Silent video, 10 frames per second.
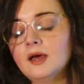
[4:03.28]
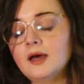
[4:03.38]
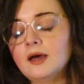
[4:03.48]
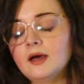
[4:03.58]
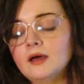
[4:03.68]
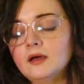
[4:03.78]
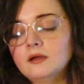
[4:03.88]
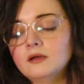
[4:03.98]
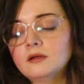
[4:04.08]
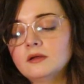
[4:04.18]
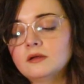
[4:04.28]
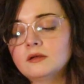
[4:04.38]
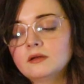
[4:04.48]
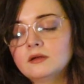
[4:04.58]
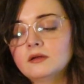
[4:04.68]
uh,
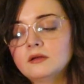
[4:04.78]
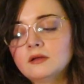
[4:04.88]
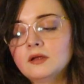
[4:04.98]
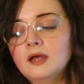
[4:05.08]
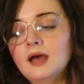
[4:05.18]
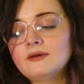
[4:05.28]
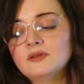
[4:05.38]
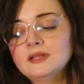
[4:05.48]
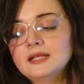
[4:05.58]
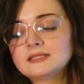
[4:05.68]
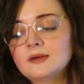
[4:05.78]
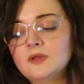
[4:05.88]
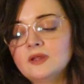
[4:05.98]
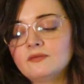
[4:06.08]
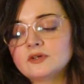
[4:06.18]
I feel like that's
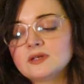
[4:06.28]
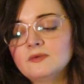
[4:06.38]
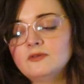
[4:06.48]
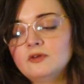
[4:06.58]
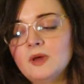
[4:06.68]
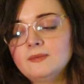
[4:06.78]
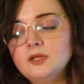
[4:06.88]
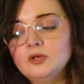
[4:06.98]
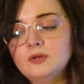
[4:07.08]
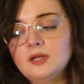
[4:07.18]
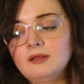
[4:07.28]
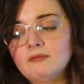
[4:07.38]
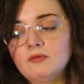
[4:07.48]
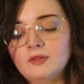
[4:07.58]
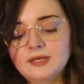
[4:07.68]
something that for some of you, maybe you didn't
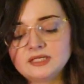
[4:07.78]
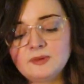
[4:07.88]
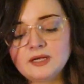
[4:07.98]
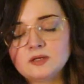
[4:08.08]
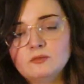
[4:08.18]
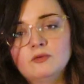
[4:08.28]
even really expect to